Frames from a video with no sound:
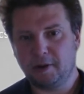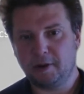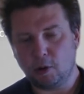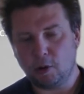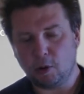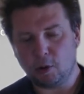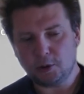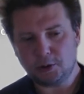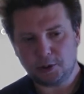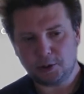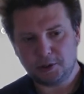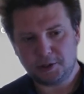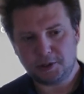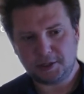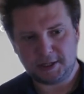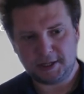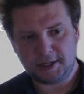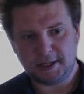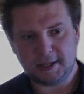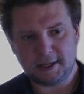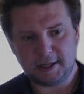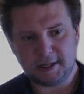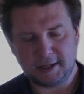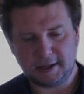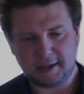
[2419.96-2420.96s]
also
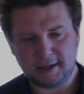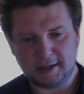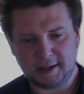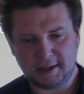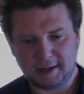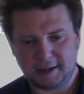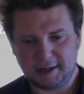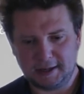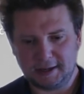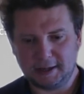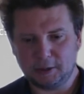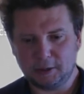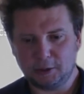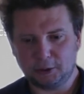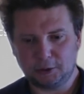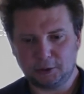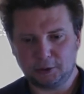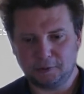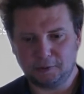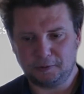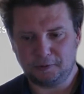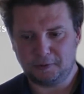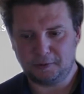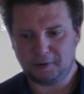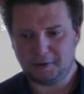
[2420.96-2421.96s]
see a
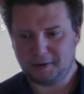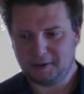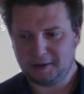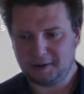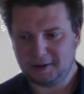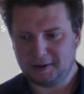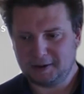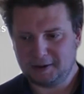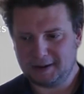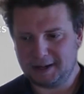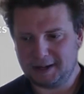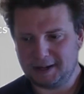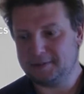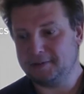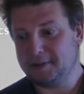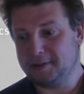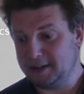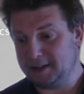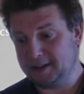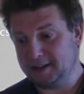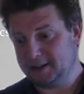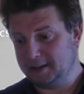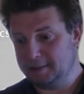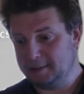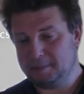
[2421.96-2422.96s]
lot of, and
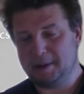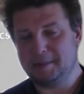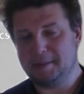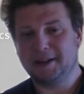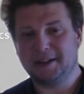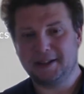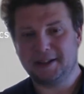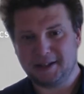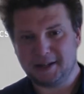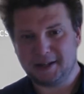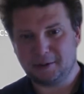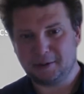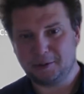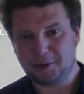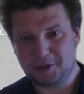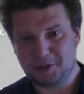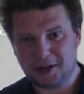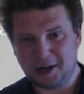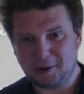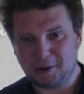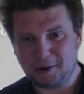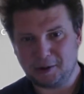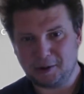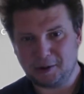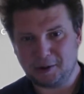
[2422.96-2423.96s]
we implemented
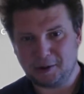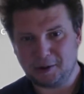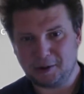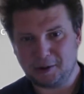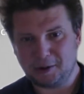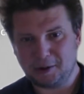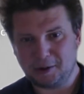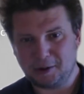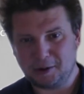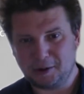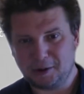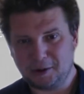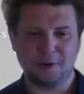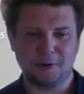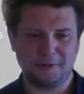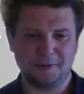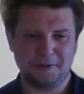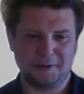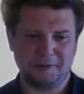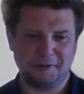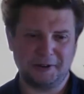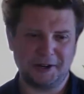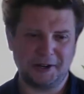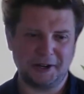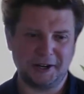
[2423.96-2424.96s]
our fair share
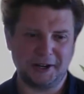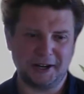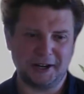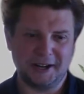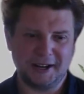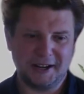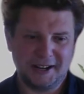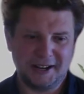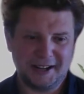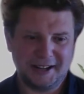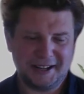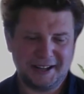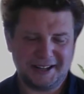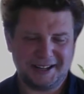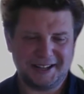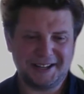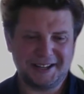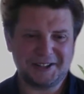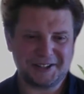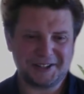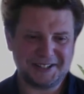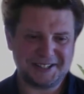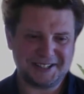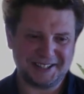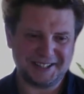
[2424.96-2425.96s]
of a very
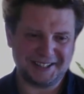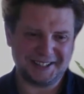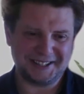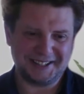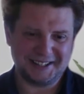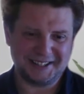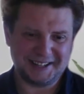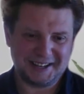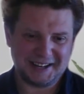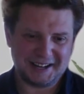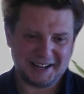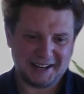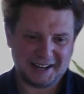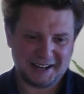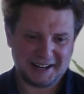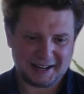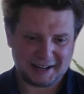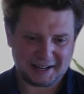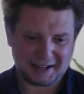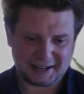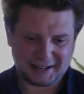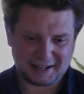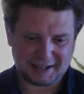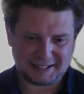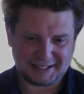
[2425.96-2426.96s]
interesting
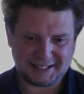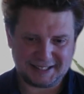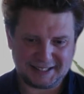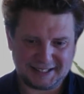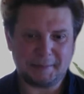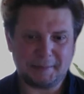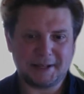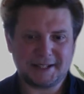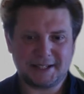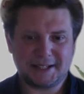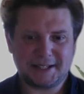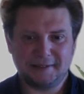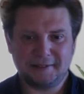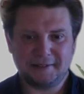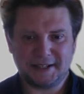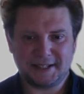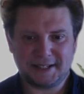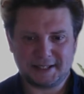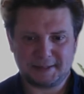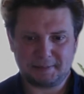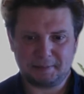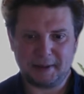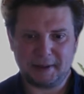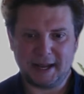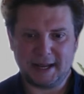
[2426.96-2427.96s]
demos in
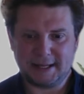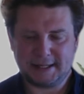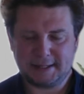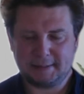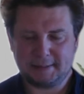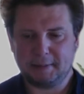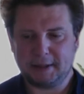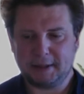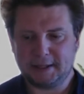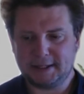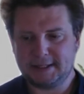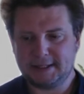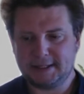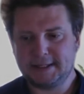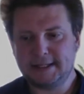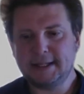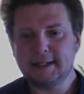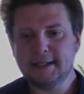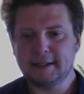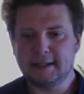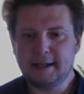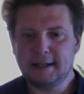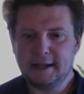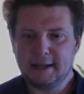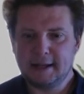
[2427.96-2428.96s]
this space, but
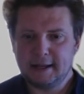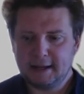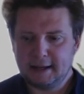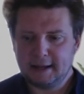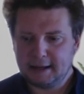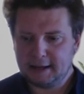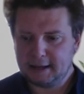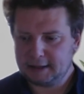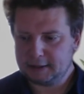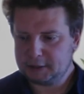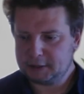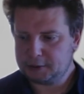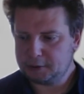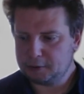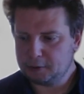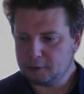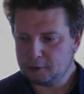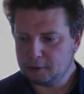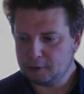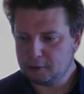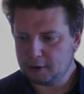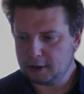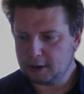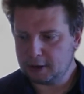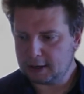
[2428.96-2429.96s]
still
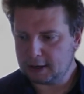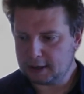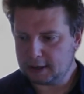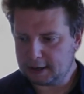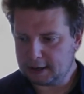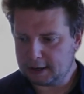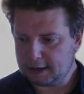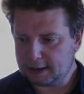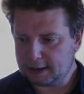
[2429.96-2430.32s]
to